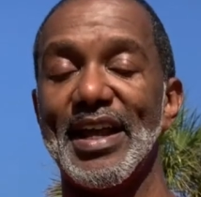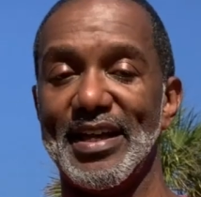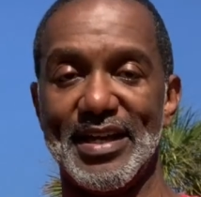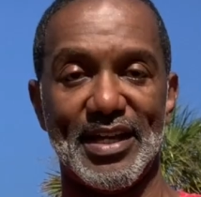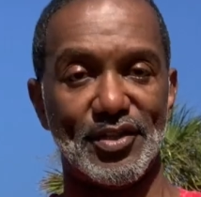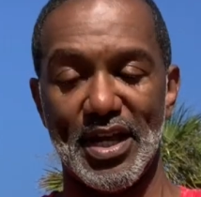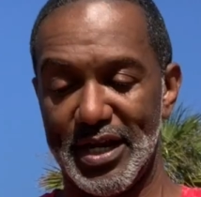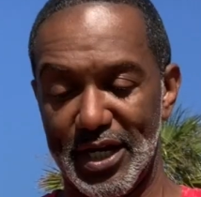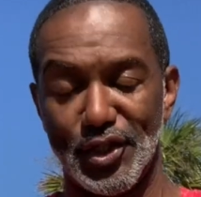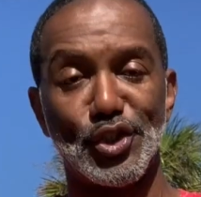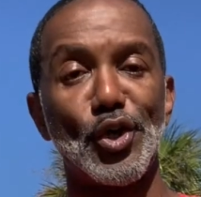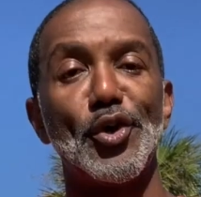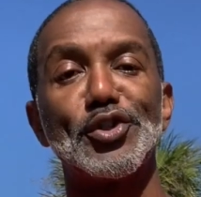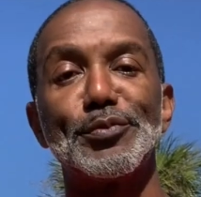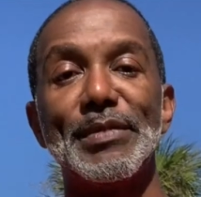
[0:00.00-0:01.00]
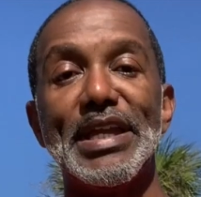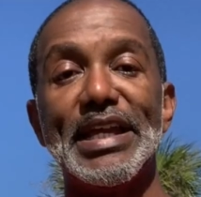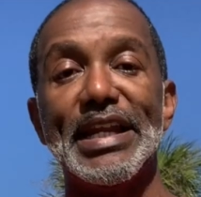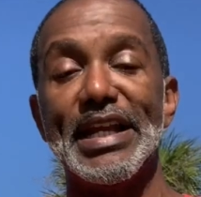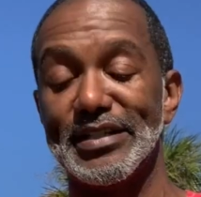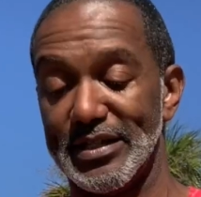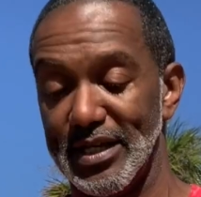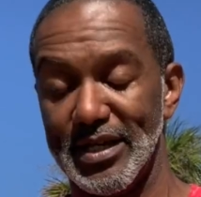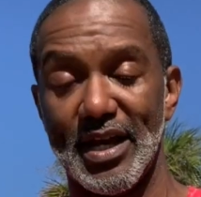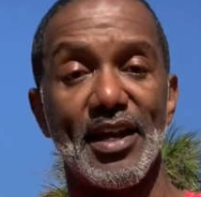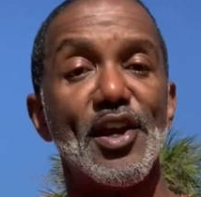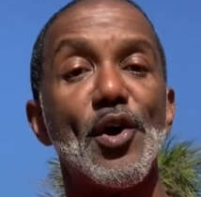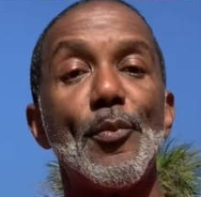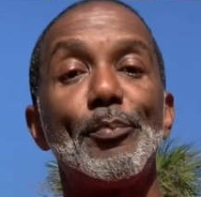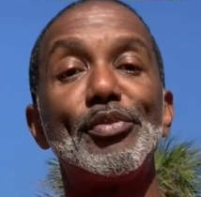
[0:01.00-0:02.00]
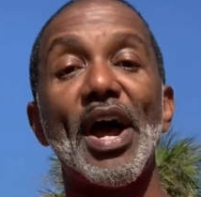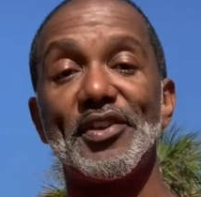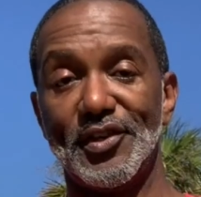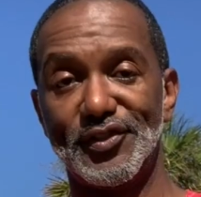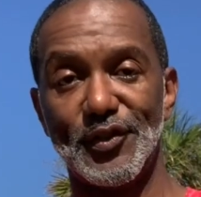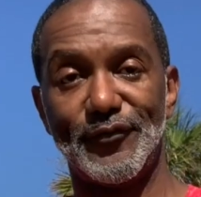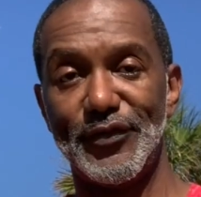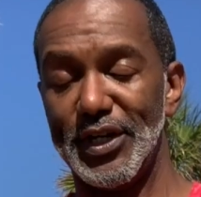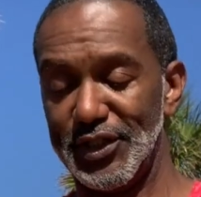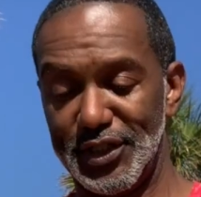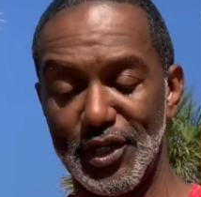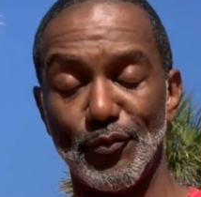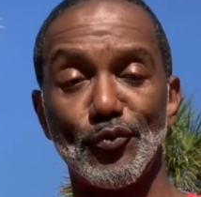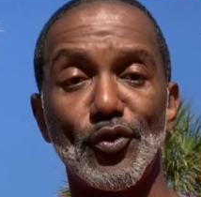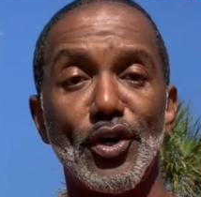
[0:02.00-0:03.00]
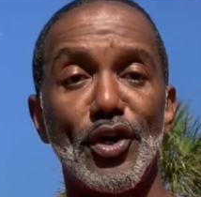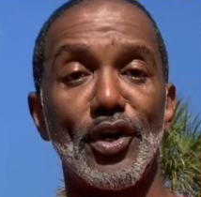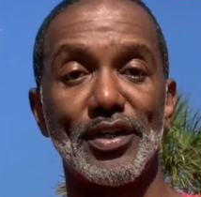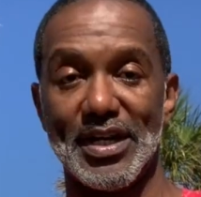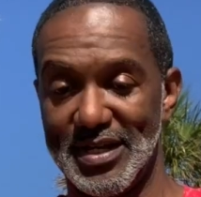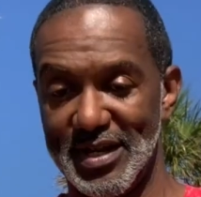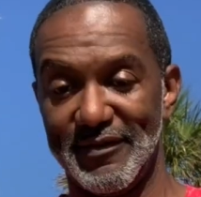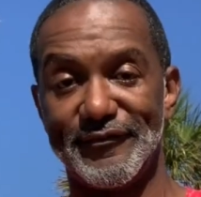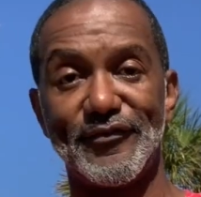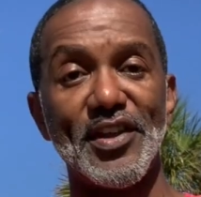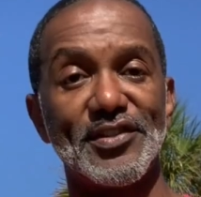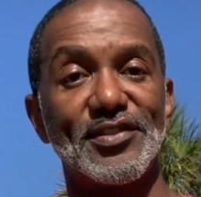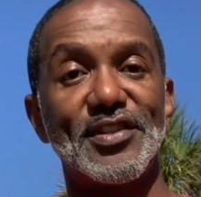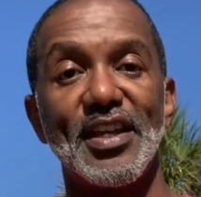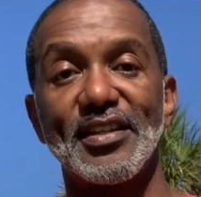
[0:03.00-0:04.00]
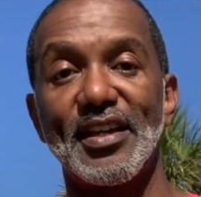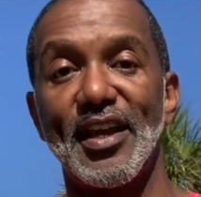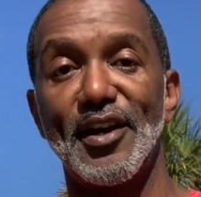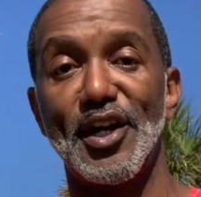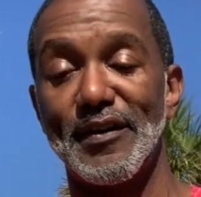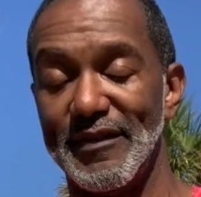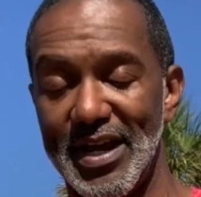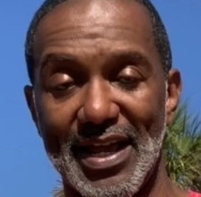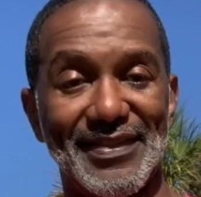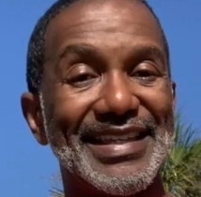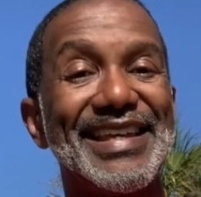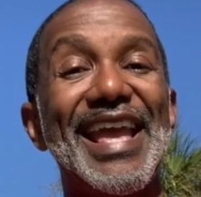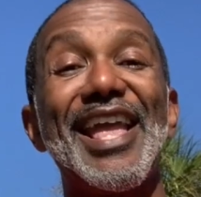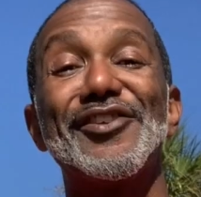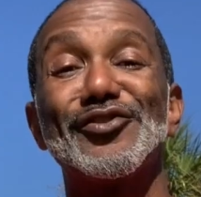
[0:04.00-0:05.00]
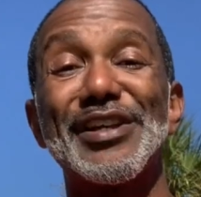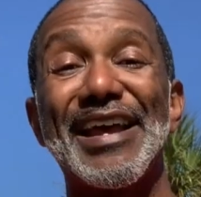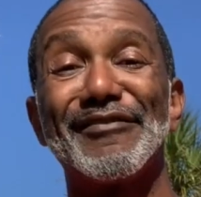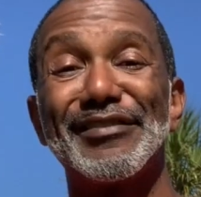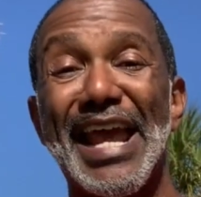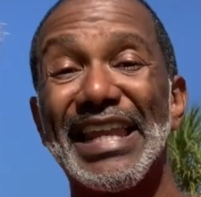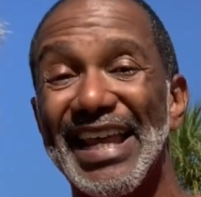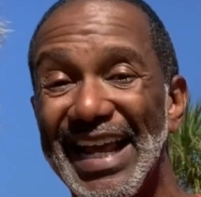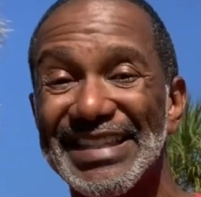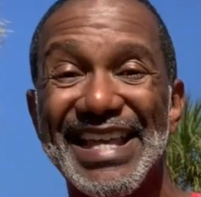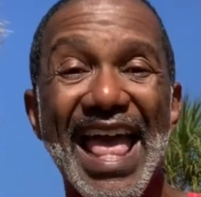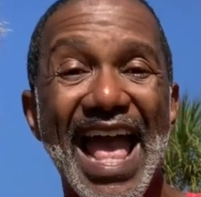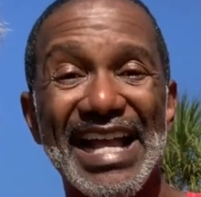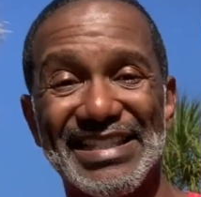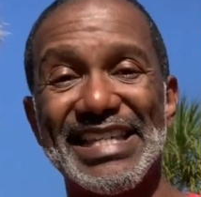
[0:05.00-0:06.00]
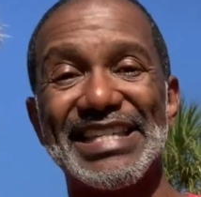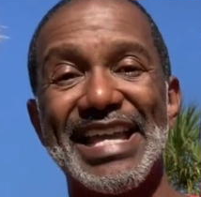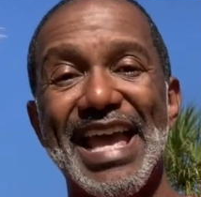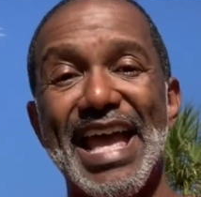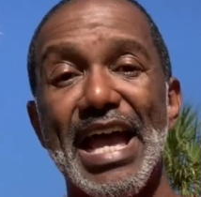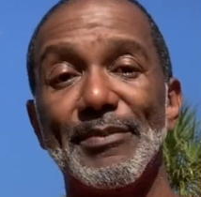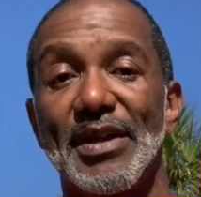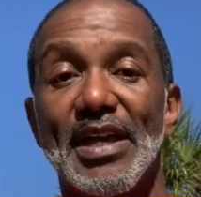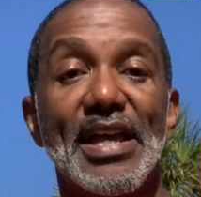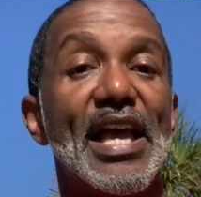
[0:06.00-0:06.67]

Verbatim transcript: I got, I got church meetings, I got projects to finish at work, I got friends to take care of, I got the kids to drive around like a taxi cab.